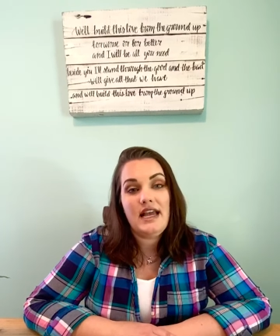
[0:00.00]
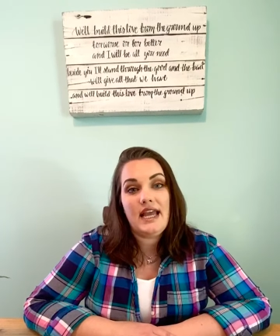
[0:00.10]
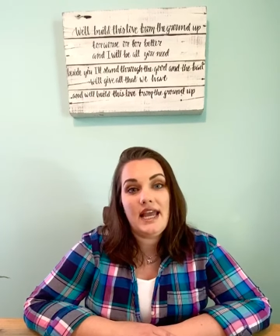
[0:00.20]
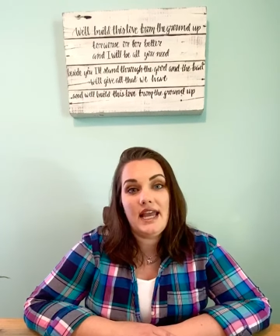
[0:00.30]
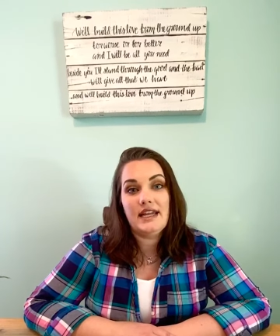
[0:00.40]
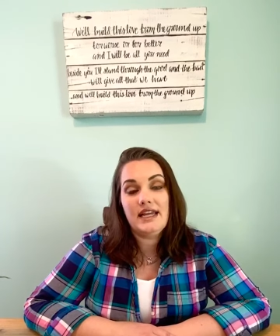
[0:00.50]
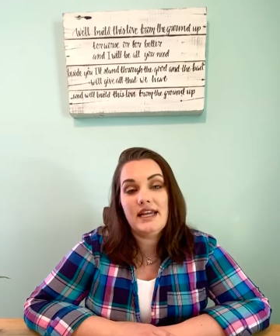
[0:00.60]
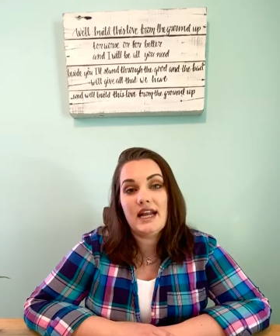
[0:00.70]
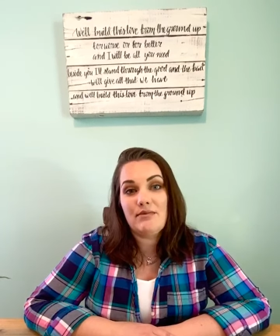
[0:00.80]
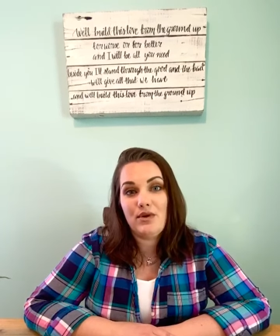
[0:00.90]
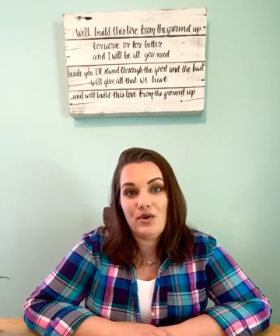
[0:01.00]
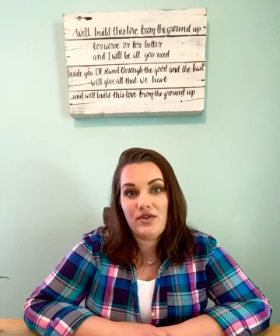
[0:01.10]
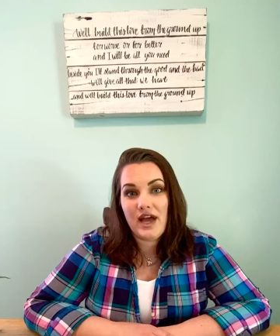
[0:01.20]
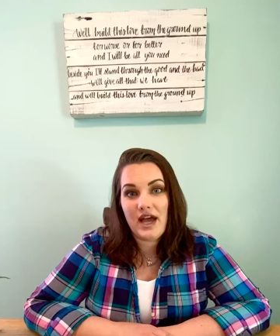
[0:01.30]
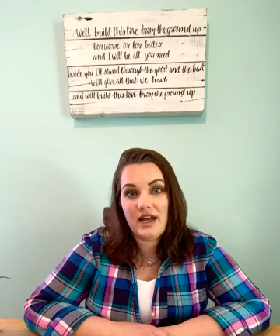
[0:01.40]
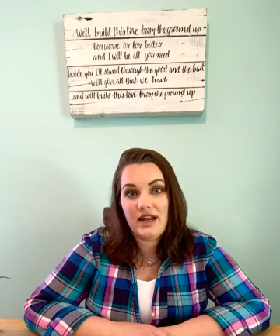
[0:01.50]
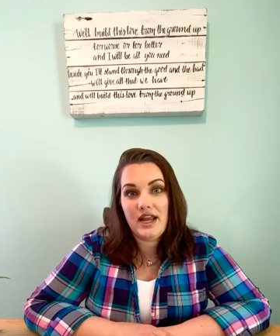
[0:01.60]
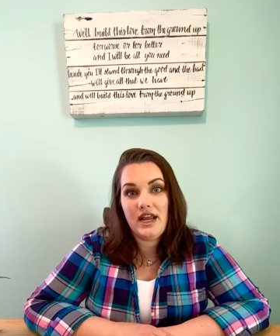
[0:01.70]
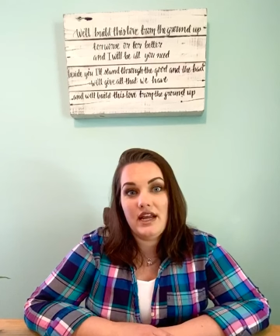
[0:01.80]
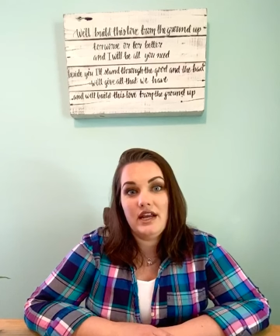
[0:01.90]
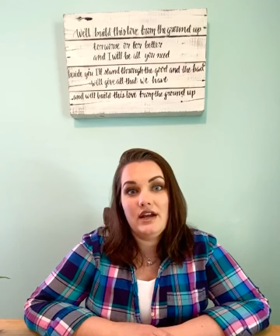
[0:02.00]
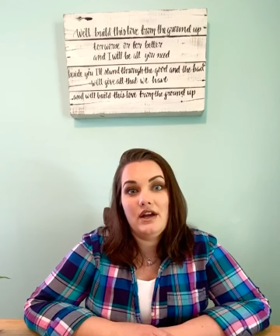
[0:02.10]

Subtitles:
and he and I both had a